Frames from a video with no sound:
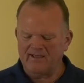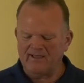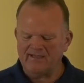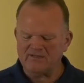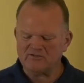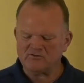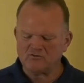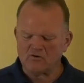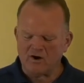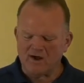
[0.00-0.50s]

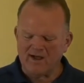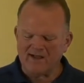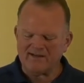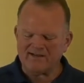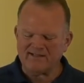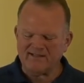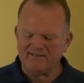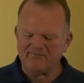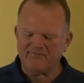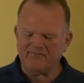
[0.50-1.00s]
he's trying
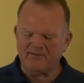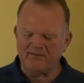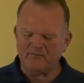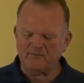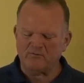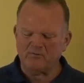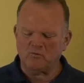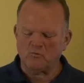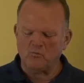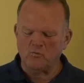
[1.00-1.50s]
to get
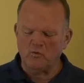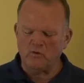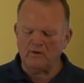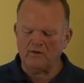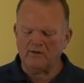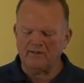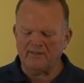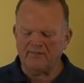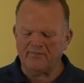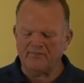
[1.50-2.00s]
them to
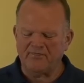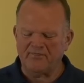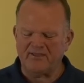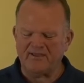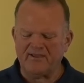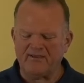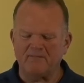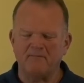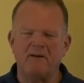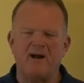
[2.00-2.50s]
really
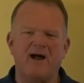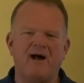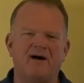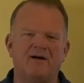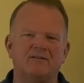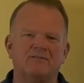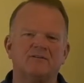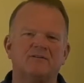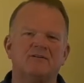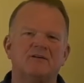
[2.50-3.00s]
think
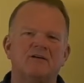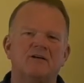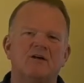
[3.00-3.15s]
about